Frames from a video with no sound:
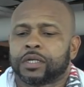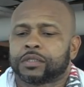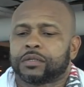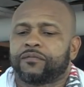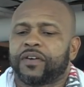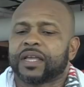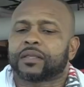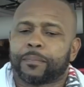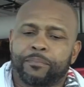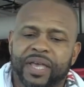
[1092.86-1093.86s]
to fight
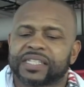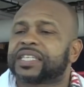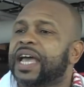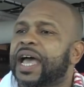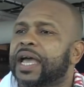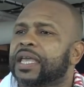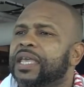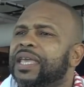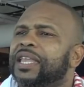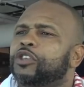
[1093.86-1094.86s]
the best guy
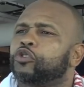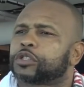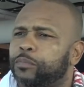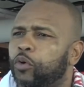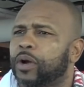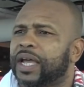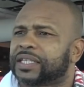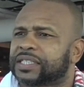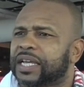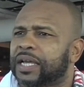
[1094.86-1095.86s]
in your sport at
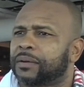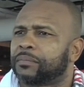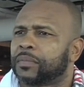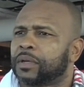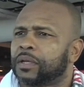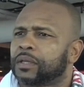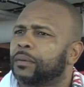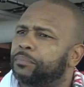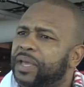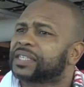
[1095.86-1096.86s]
the time, the
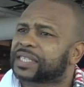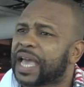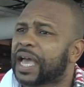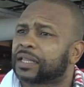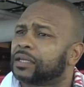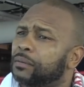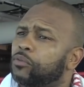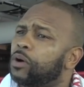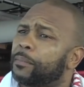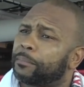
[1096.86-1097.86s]
best guy, the number
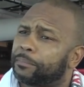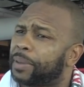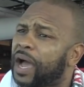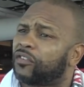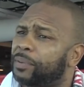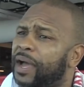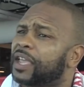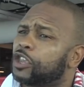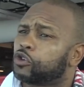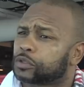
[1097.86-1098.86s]
one pound for
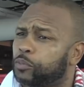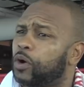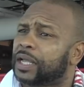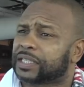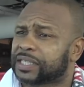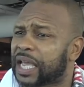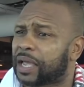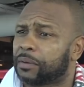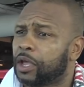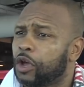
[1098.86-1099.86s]
pound in your sport at the
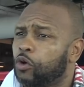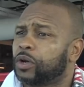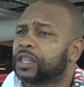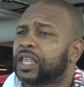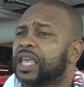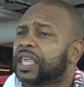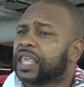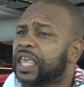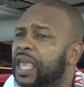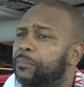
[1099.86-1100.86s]
time, who they think
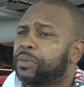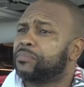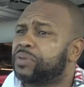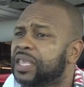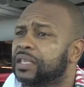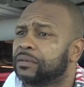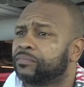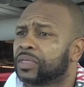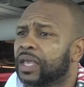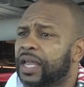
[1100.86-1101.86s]
can't be beat,
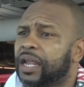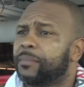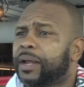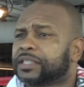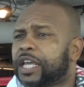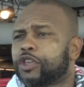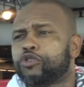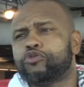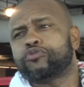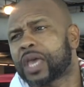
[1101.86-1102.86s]
and everybody tell you
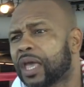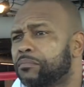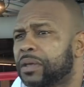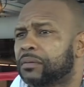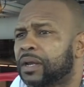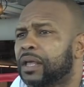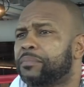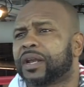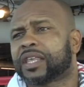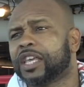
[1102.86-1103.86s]
you can't beat them, and they
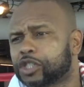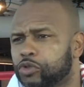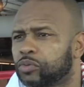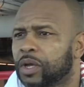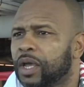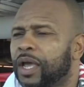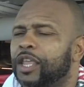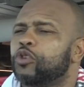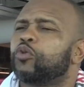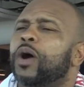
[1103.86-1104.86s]
bet against you,
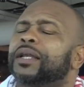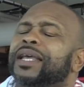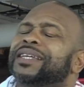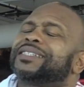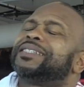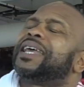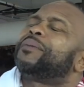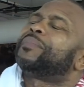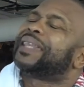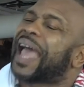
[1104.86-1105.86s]
and you go out there and shut
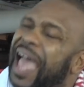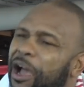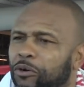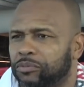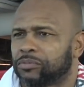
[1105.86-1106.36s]
him down,